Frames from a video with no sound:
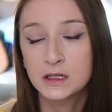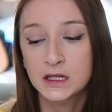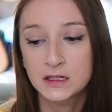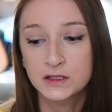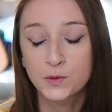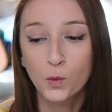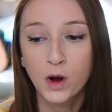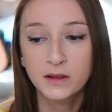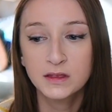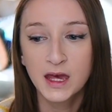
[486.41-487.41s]
is
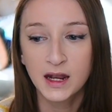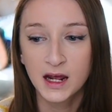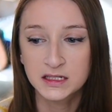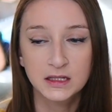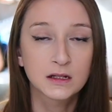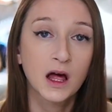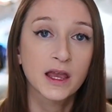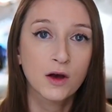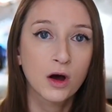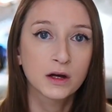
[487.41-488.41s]
one that has a little
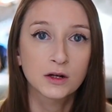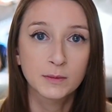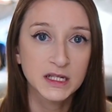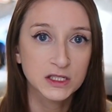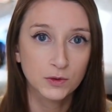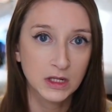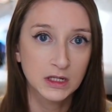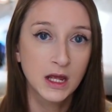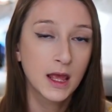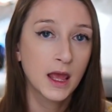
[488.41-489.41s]
icon on my screen